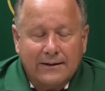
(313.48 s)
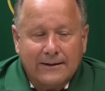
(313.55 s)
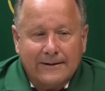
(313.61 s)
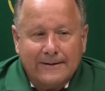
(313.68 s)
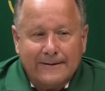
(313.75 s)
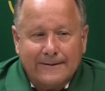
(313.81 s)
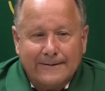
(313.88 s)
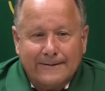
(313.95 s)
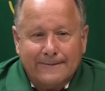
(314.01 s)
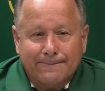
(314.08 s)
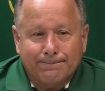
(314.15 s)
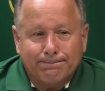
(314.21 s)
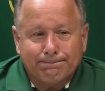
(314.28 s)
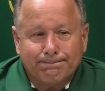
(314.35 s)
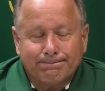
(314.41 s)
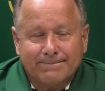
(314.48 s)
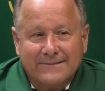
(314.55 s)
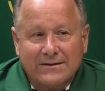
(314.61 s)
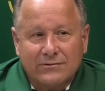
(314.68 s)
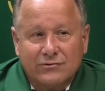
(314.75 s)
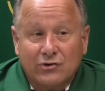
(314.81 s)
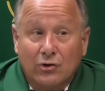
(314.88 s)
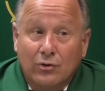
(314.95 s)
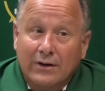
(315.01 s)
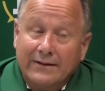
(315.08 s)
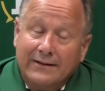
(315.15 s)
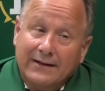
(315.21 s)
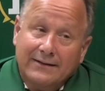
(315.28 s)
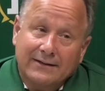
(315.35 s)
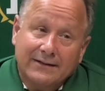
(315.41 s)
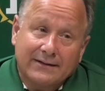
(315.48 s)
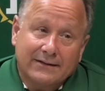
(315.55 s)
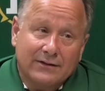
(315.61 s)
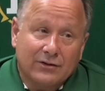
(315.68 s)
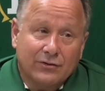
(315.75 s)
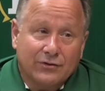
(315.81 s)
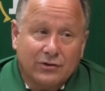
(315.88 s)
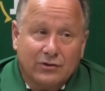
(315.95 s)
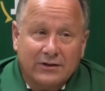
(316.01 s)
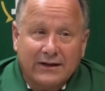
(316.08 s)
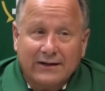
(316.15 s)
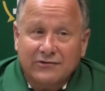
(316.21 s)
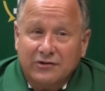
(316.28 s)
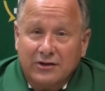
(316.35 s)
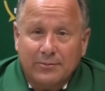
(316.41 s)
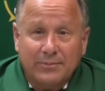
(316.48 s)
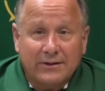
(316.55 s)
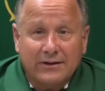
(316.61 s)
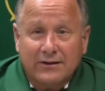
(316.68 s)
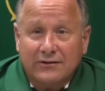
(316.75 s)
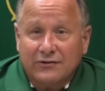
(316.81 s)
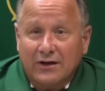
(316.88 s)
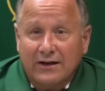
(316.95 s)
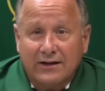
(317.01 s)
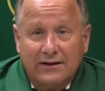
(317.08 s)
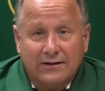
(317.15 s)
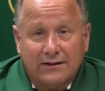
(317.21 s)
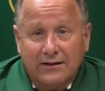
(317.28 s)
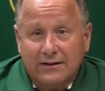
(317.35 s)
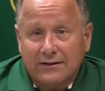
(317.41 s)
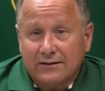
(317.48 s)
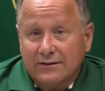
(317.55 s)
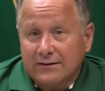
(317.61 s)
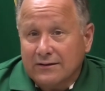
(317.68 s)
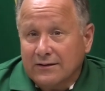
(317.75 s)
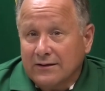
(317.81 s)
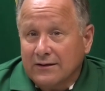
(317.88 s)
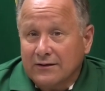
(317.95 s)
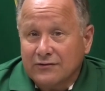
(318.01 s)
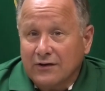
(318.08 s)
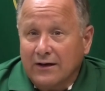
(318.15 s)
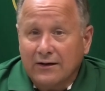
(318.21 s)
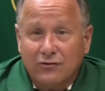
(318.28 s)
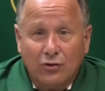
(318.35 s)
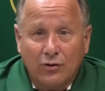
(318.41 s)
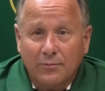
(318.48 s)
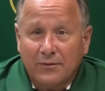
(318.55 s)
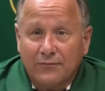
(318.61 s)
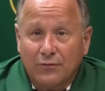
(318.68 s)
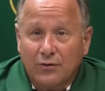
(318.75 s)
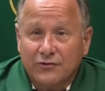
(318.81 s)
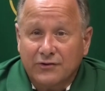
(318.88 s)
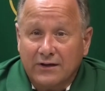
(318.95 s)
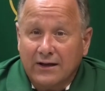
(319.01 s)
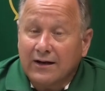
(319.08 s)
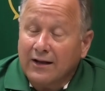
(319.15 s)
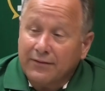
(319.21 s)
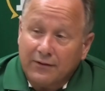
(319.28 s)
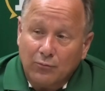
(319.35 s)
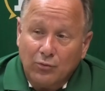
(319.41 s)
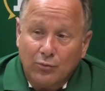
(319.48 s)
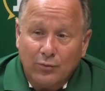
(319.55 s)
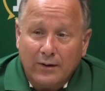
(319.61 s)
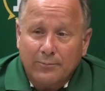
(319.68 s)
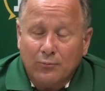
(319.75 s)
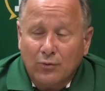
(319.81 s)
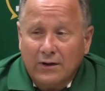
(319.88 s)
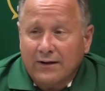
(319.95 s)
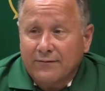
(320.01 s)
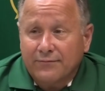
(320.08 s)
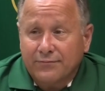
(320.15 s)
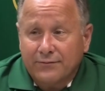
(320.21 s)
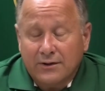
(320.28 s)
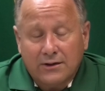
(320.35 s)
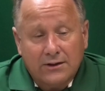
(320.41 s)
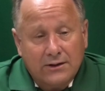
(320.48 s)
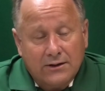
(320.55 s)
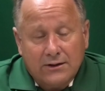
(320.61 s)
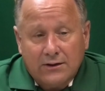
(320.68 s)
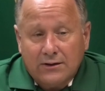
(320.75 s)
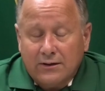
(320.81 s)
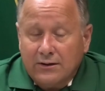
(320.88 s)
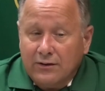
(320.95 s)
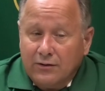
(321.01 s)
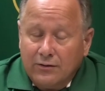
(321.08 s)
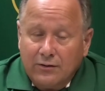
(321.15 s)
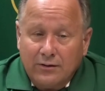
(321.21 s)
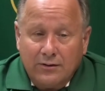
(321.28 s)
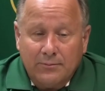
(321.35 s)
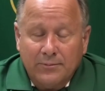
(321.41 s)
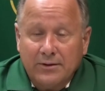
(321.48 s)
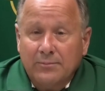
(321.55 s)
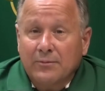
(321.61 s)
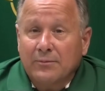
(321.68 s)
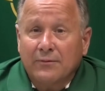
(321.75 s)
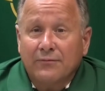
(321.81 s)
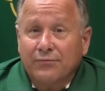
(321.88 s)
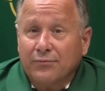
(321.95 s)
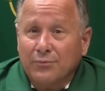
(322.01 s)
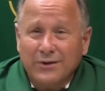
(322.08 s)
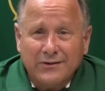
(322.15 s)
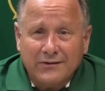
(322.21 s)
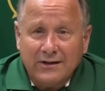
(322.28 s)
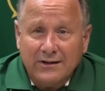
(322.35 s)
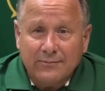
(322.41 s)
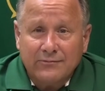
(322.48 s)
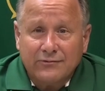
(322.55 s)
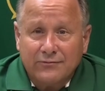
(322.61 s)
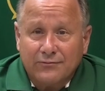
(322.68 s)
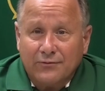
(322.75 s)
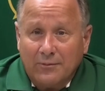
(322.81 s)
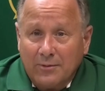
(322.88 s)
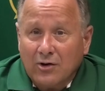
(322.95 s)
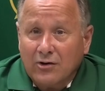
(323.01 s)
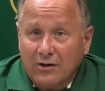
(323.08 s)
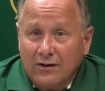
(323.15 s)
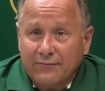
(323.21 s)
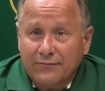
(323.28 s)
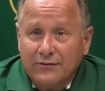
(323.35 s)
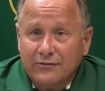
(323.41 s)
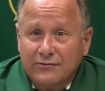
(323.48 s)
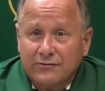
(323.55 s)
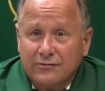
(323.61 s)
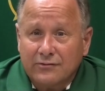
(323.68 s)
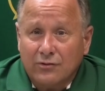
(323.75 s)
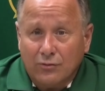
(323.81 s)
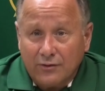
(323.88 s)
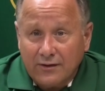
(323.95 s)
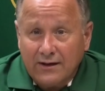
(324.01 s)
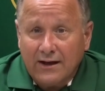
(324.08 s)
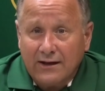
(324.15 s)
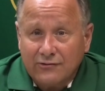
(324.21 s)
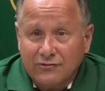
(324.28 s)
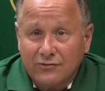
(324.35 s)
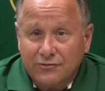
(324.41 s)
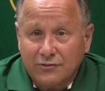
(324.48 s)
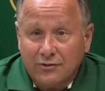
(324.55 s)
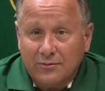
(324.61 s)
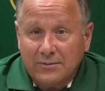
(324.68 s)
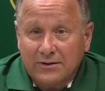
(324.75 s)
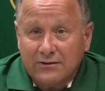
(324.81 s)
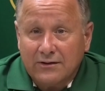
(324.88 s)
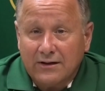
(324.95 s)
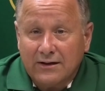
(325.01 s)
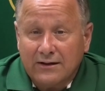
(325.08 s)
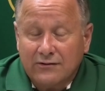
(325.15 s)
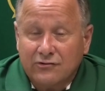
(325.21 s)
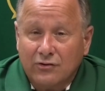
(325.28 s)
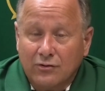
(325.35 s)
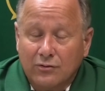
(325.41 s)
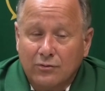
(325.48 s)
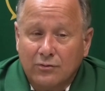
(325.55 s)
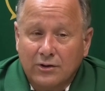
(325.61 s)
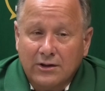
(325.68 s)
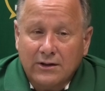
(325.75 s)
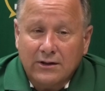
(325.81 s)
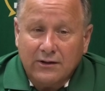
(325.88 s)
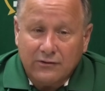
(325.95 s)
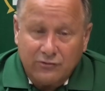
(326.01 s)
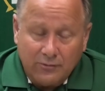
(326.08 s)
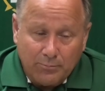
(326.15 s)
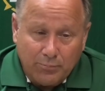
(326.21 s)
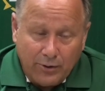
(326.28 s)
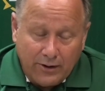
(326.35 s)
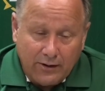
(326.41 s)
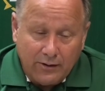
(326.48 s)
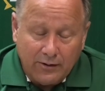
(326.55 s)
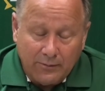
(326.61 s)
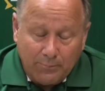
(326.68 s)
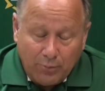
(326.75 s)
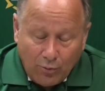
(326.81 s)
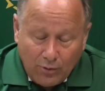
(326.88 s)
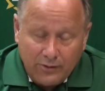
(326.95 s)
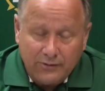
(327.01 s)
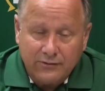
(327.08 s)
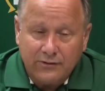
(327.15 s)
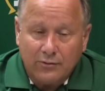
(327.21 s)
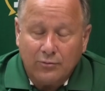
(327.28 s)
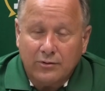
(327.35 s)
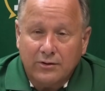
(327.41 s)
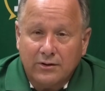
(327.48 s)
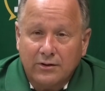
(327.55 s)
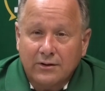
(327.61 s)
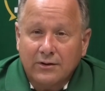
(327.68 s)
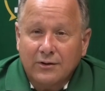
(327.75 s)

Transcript: Um, so I, I think you know the GLIAC's going to be an exciting uh, an exciting tournament for us again. I think we'll rep, we'll have you know a minimum of three teams from our conference go to the national tournament, and so it's imp- important that we